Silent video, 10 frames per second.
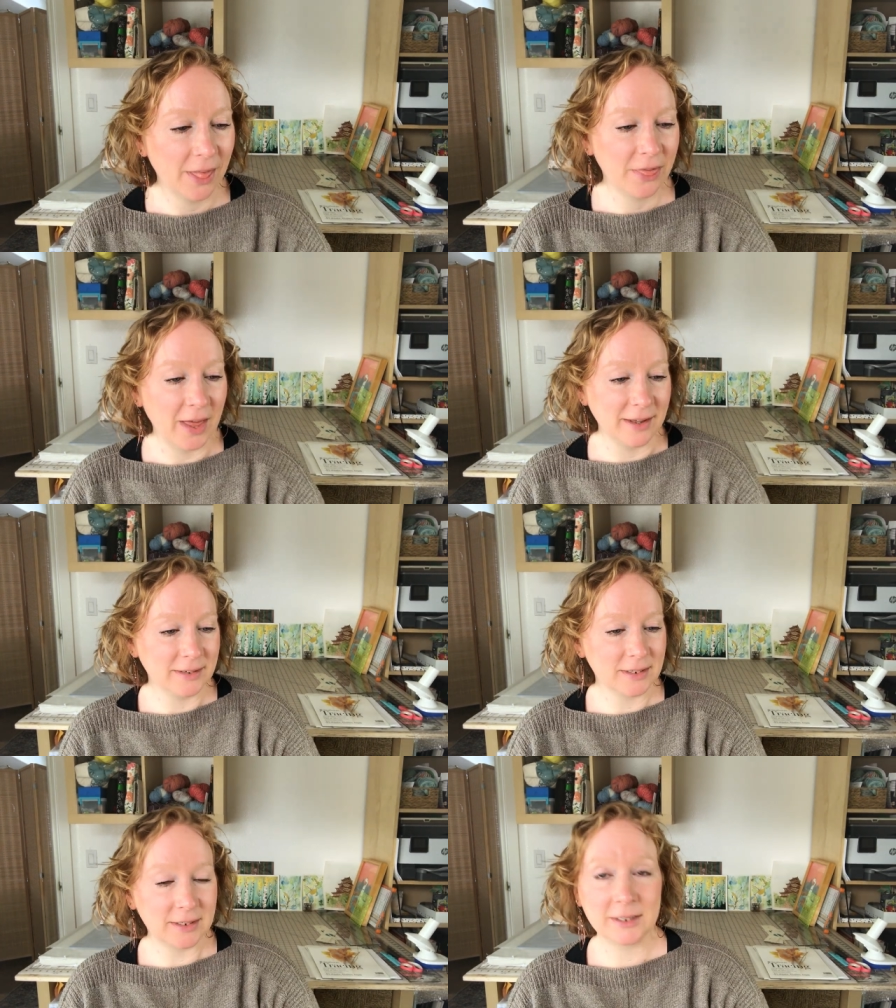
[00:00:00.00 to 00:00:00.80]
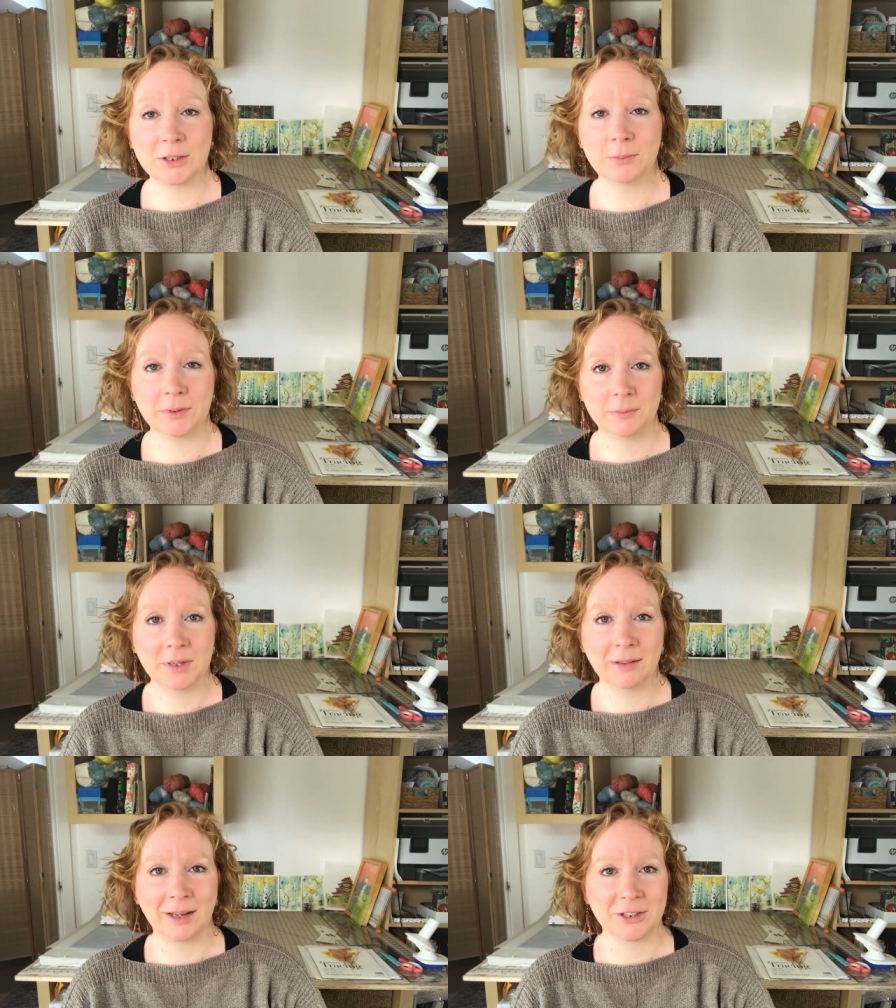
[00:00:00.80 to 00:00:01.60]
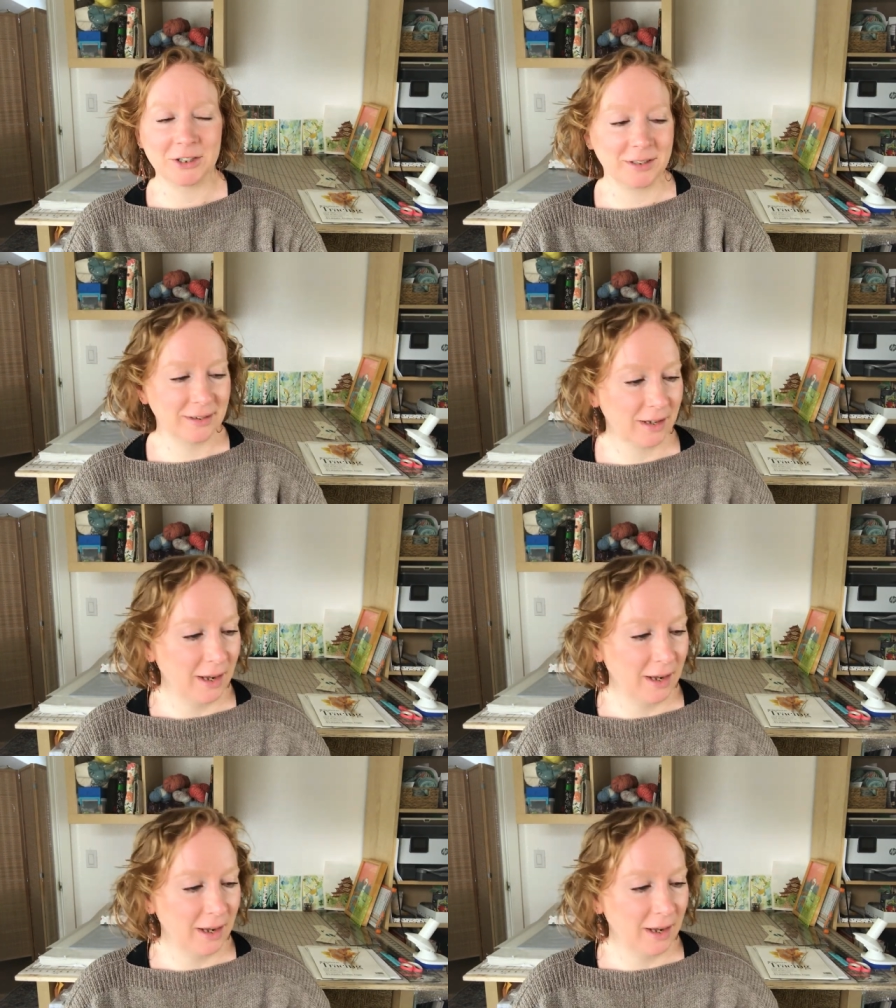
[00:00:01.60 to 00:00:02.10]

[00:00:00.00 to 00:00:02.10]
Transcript: that is the desert bloom collection